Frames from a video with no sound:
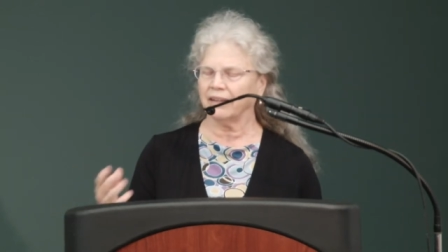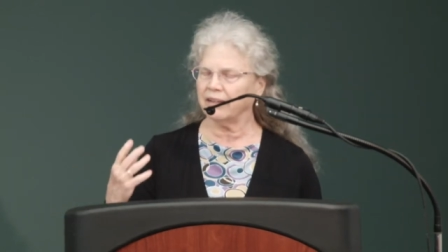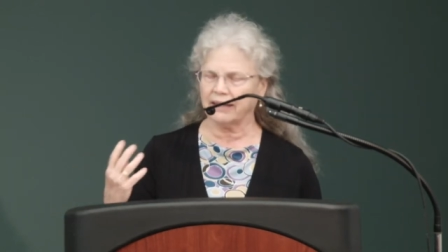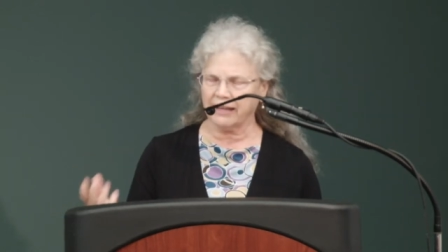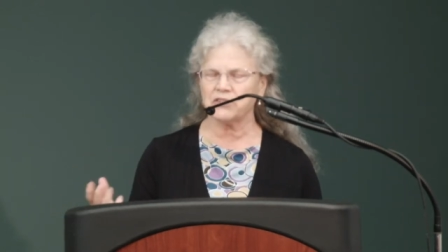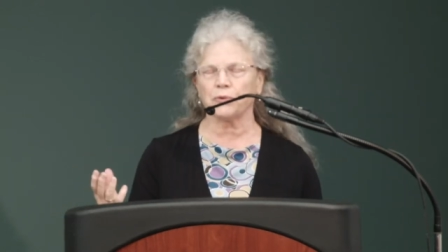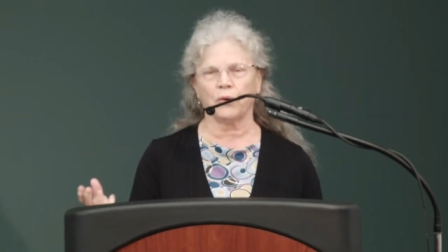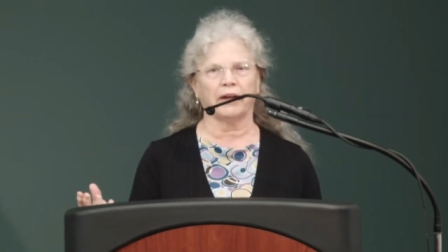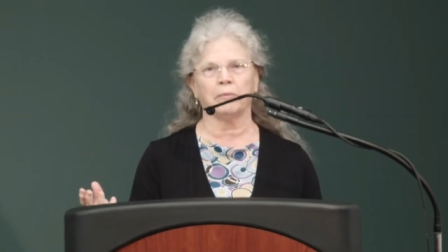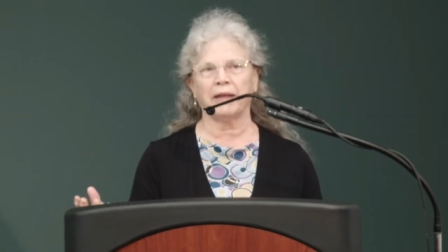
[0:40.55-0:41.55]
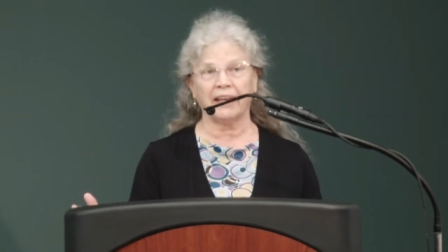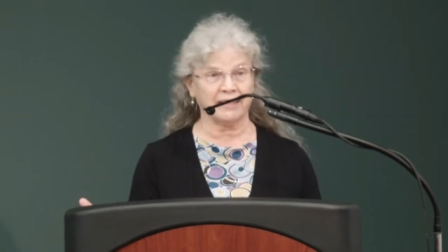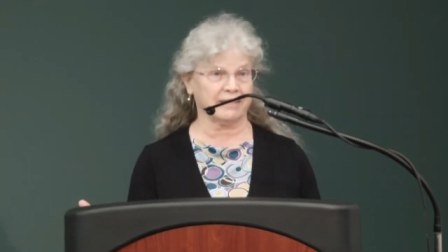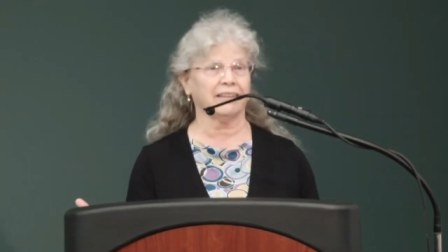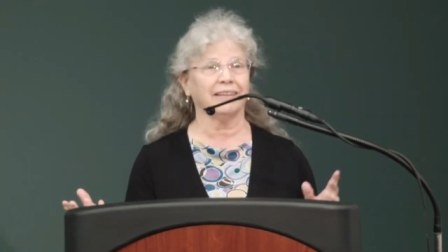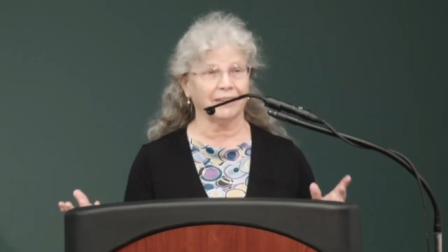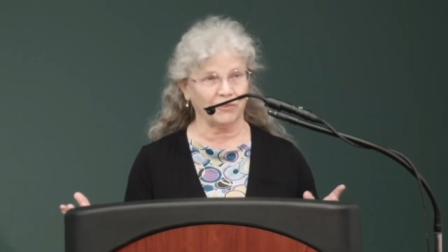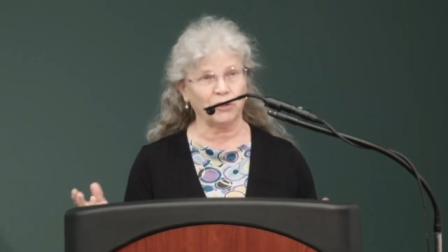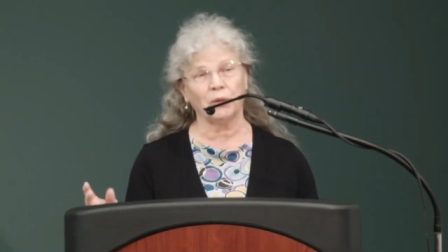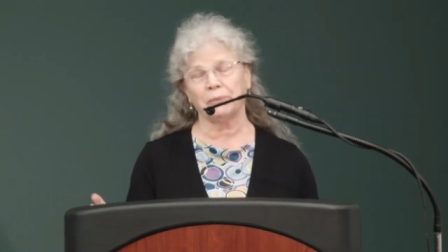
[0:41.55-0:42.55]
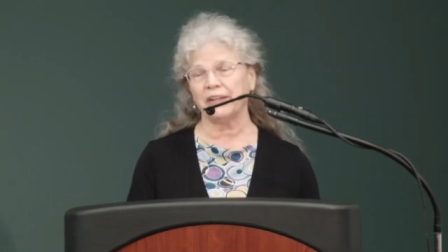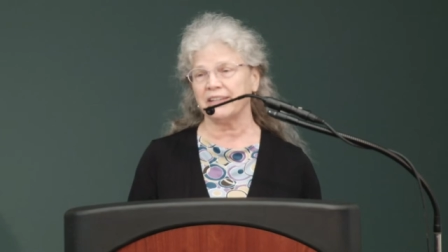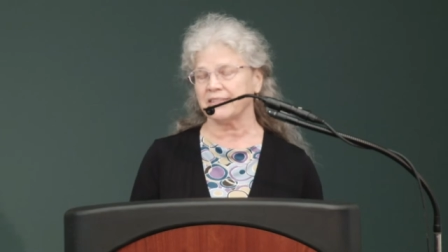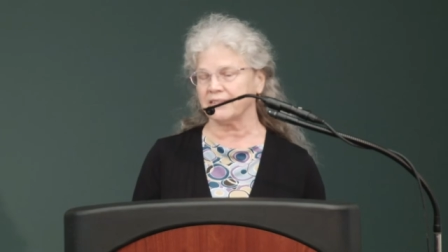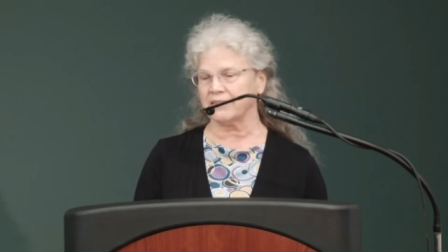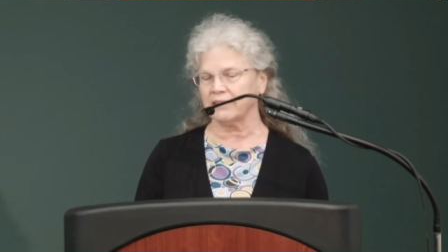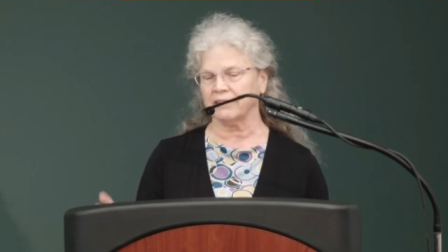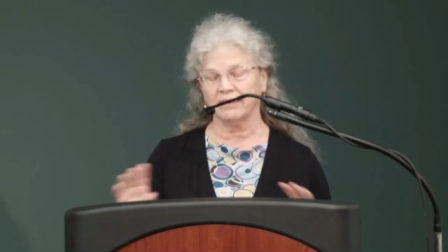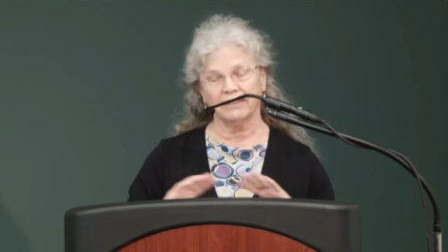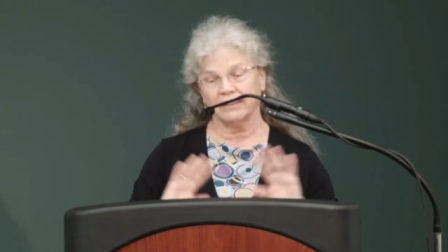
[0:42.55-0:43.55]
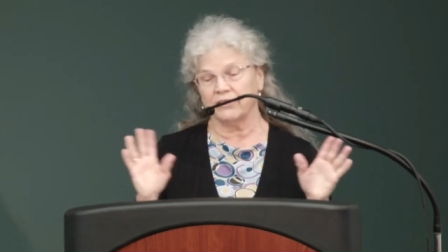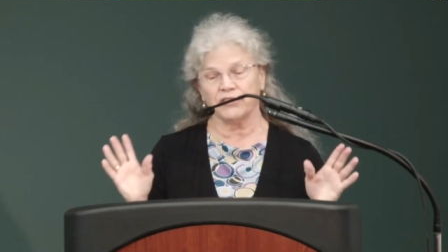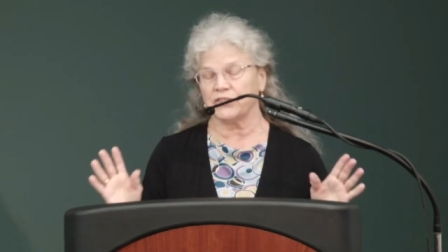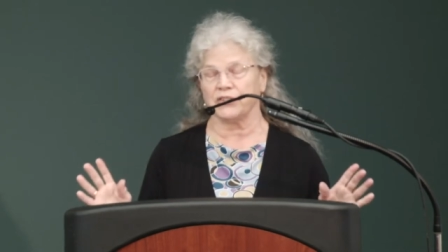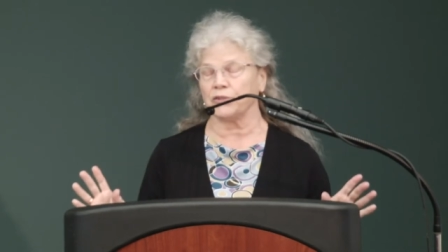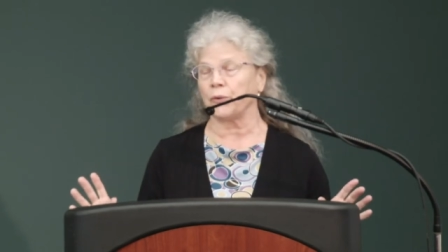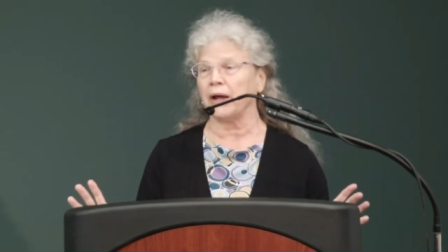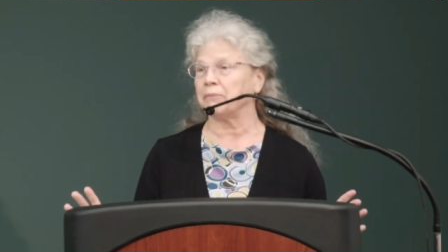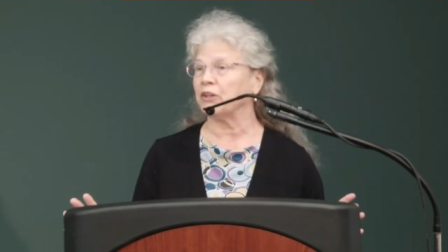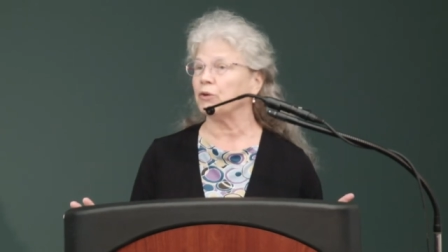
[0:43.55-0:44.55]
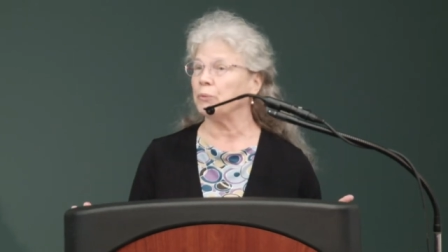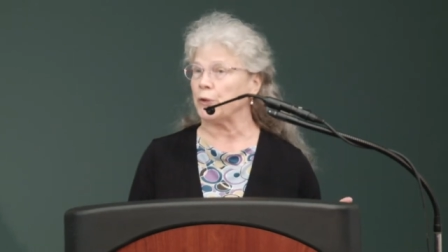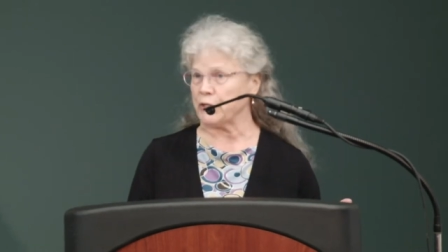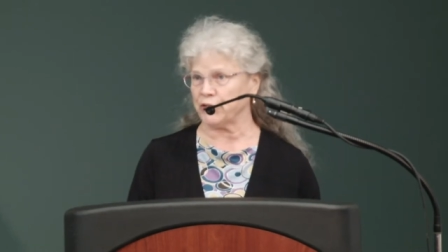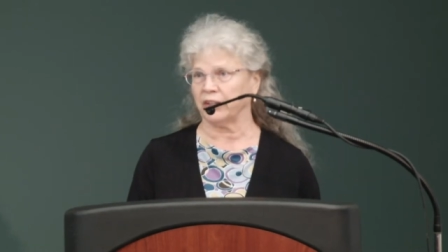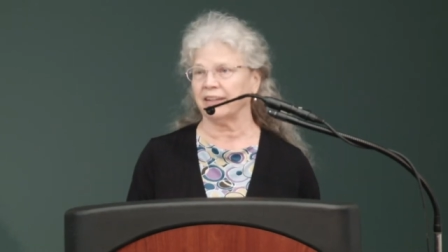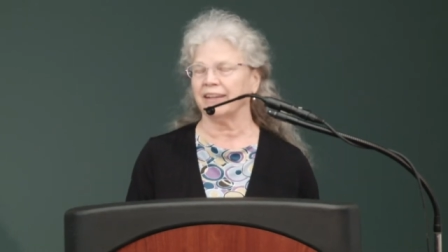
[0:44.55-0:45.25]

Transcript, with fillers: in Esquire magazine, of all places, that it just described an abortion.